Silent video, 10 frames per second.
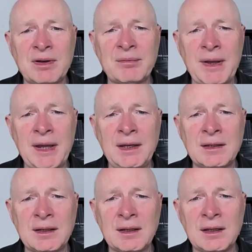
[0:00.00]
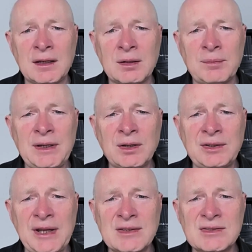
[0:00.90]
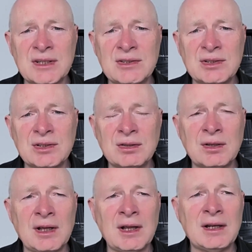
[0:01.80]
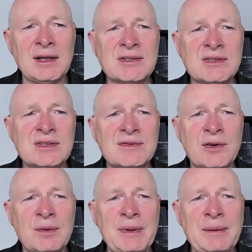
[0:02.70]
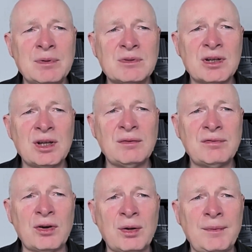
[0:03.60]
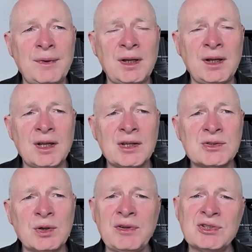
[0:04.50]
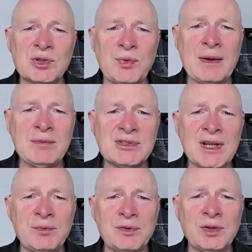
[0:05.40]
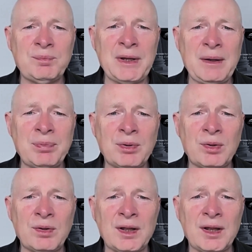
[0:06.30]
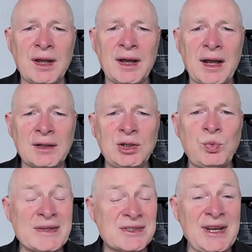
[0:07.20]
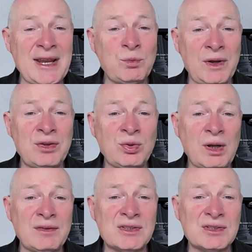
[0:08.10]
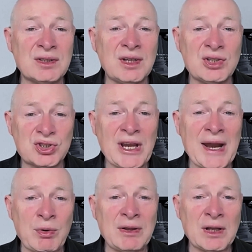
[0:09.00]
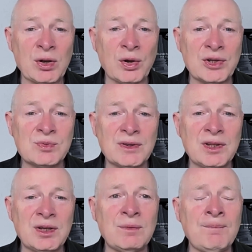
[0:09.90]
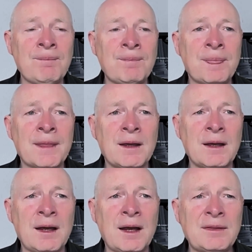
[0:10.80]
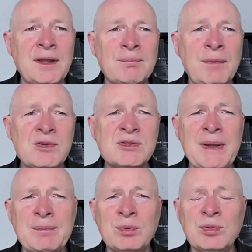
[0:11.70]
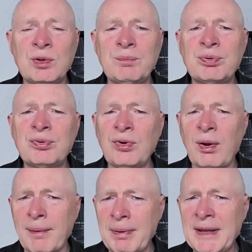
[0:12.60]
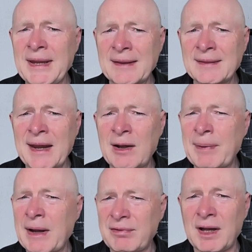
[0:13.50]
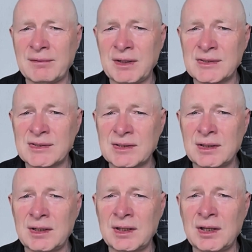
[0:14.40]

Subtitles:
people have made can be condensed into lessons for other people to learn from. So if you surround yourself with good people and you resonate with whoever's sharing the knowledge with you, I think most people could probably get there in about 5 years.